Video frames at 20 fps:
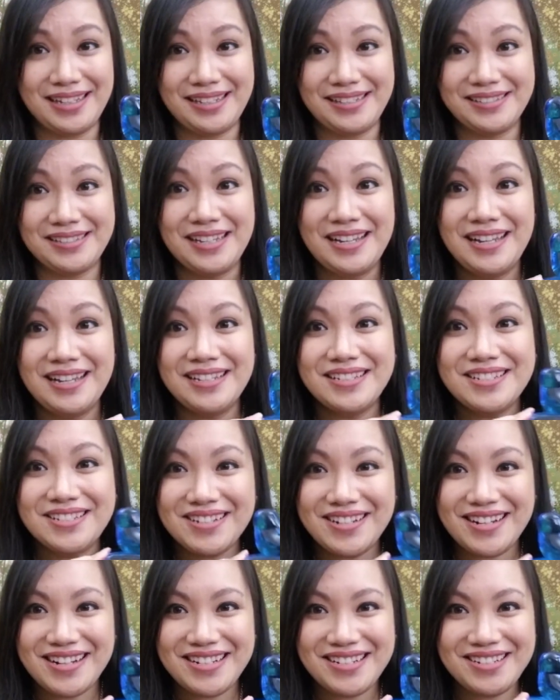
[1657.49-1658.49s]
I
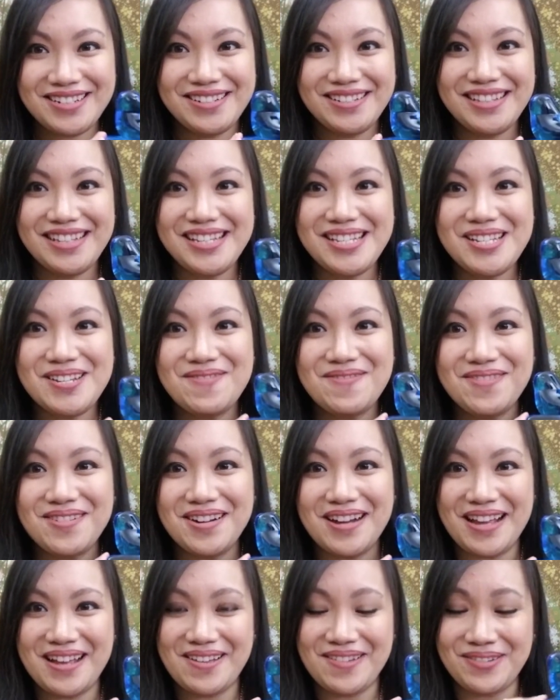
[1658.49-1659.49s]
treasure this
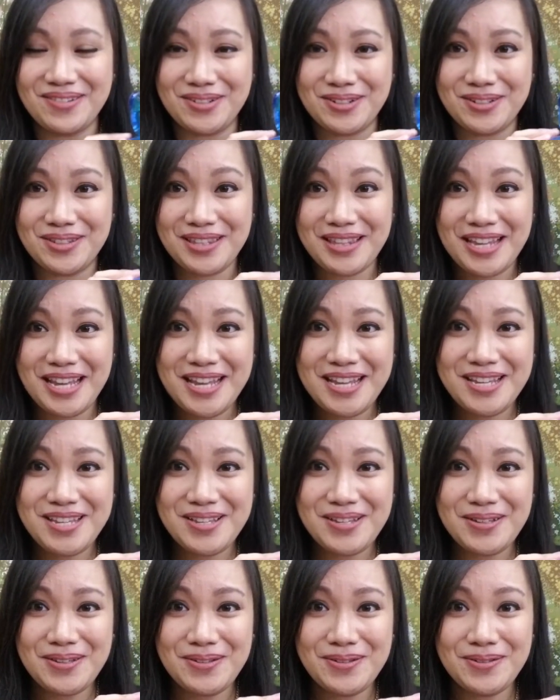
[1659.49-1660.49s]
forever. Thank
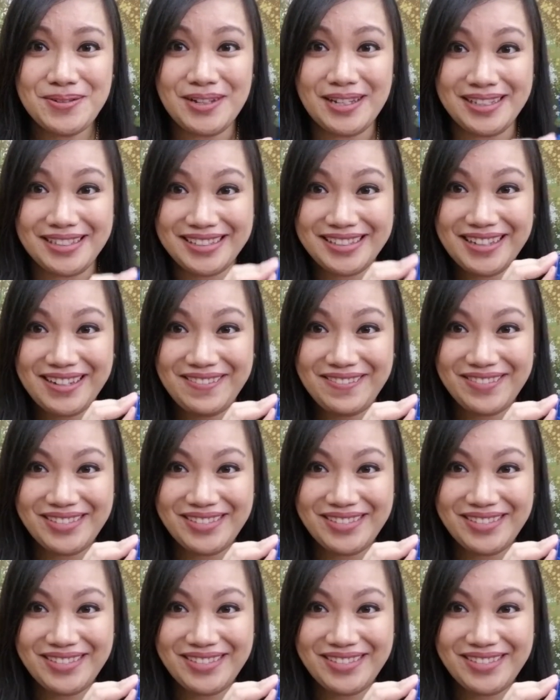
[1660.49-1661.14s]
you. I love